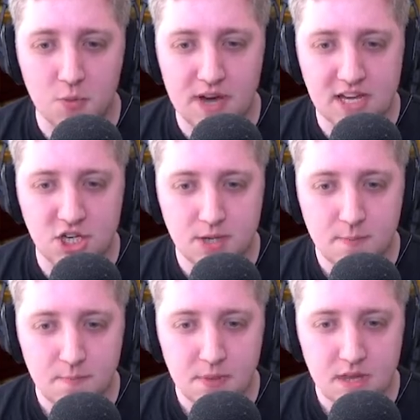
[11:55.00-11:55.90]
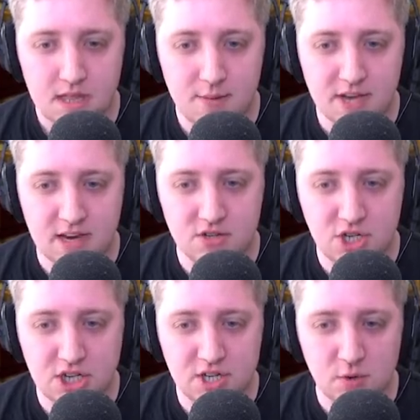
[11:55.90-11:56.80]
the witch. There we go. So
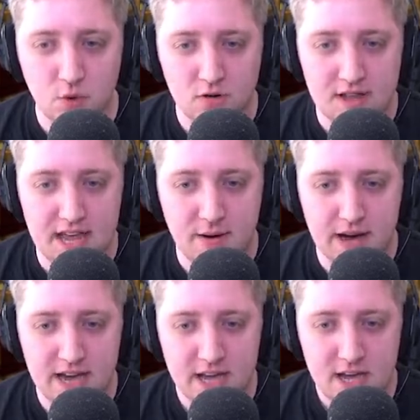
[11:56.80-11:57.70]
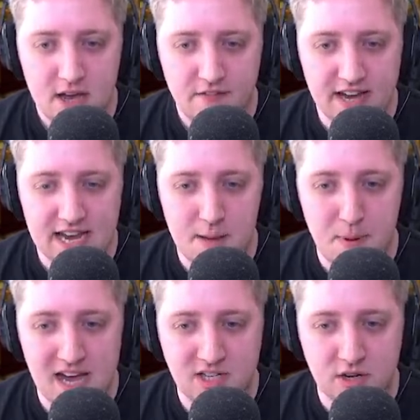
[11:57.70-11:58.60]
she's going to walk around that way. If I can get
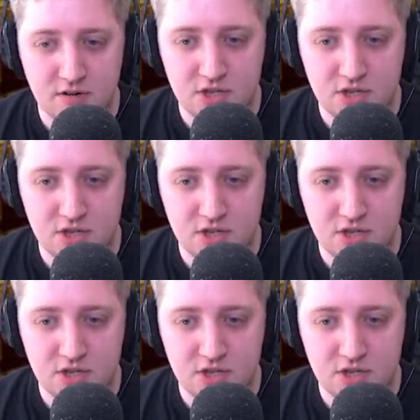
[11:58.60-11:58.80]
past her